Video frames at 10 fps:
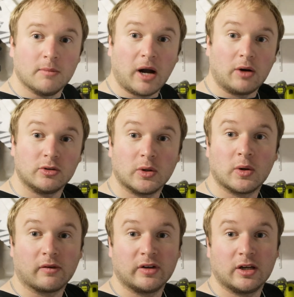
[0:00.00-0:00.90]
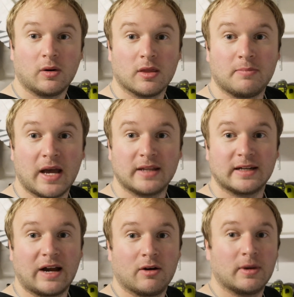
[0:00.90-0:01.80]
But I'll do a quick video on the bed
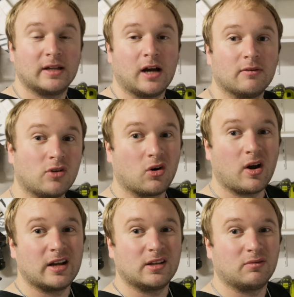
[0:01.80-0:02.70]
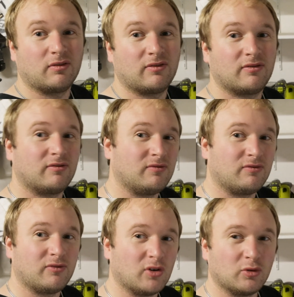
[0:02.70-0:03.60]
and how I made it. I've not got any
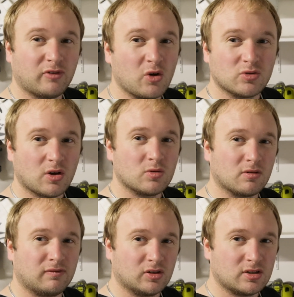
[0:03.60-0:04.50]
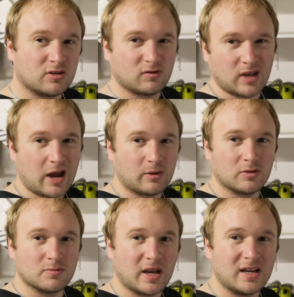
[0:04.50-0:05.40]
photos or footage of how it
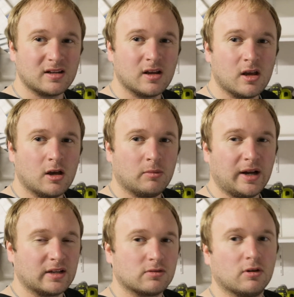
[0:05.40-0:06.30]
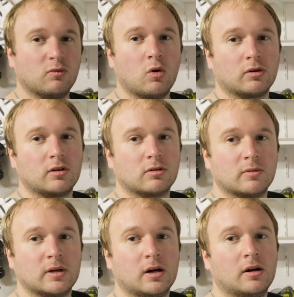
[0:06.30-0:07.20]
was made. But I can sort of walk you
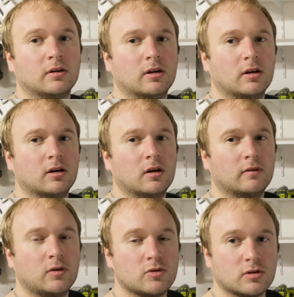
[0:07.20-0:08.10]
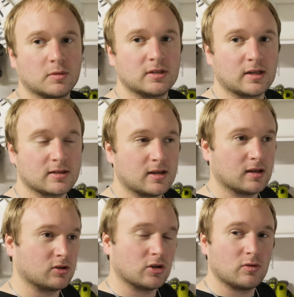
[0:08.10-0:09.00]
through it on Fusion
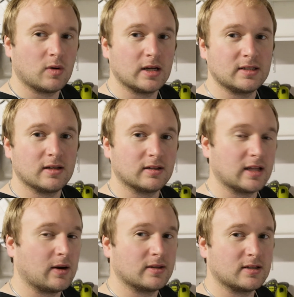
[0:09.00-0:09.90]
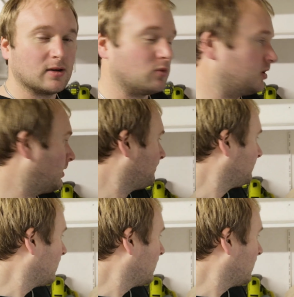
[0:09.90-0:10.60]
360 and show you what I did and how I did it and whatnot.